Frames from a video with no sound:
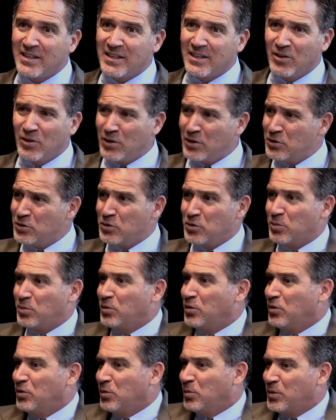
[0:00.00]
Look at you.
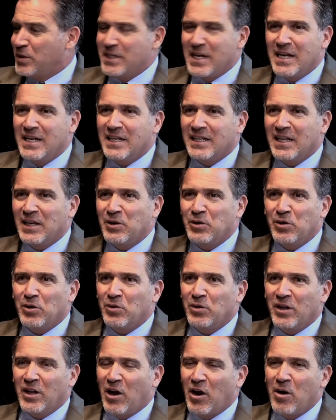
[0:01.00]
You're pretending like you're a
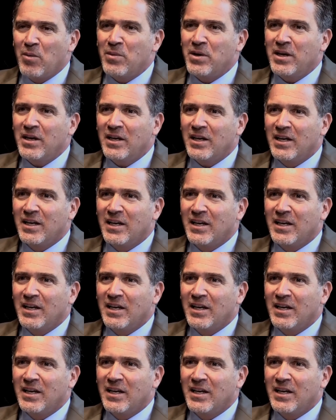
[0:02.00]
real army,